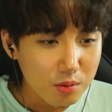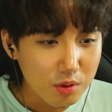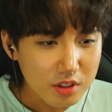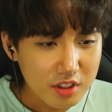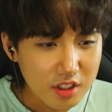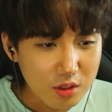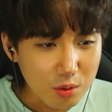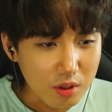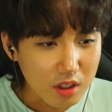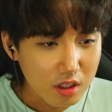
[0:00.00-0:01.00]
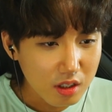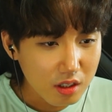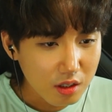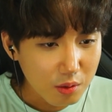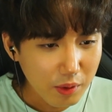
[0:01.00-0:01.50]
What is he doing?
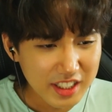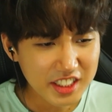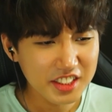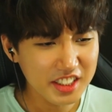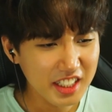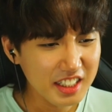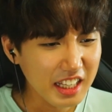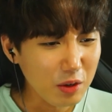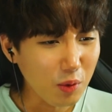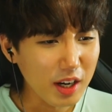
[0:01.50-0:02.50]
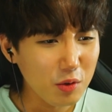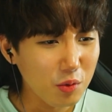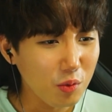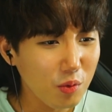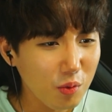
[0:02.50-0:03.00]
Why is he sitting down? Why?
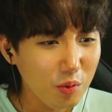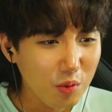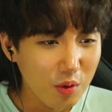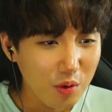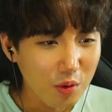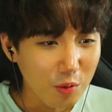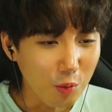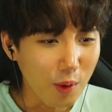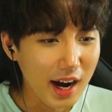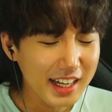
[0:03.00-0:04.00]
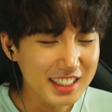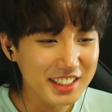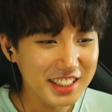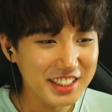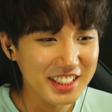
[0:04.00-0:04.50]
Why
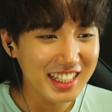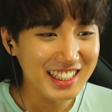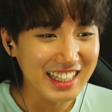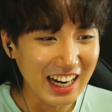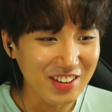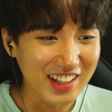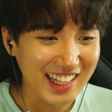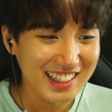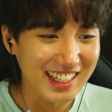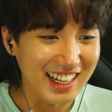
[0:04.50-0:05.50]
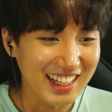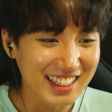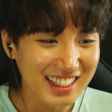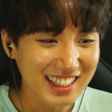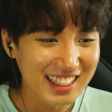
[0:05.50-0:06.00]
is he sitting down like that?